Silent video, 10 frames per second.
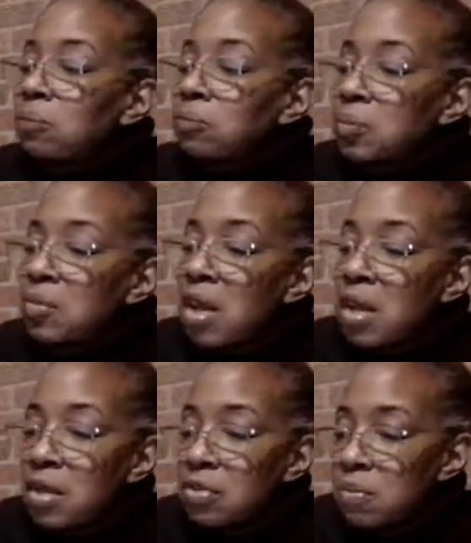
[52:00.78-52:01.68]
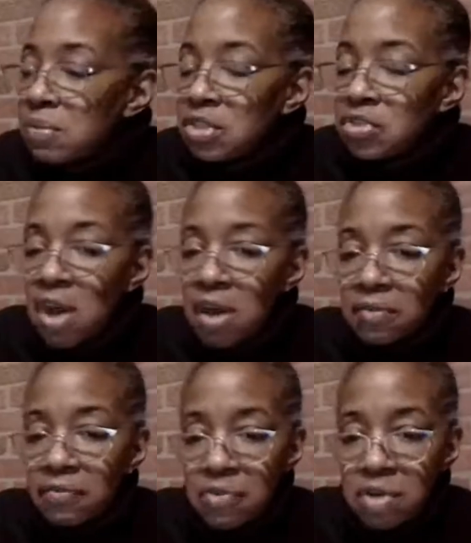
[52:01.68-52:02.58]
I had the beans on
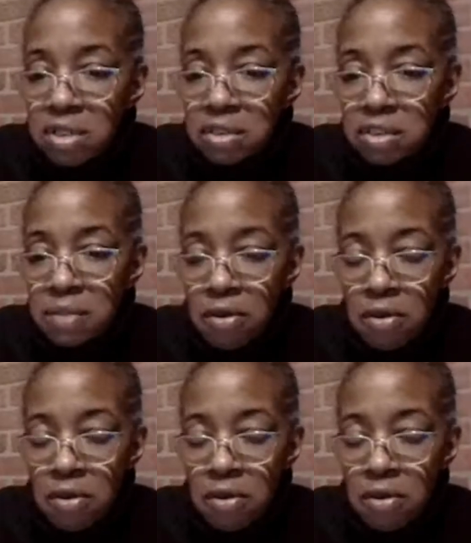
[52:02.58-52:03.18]
for a simmer,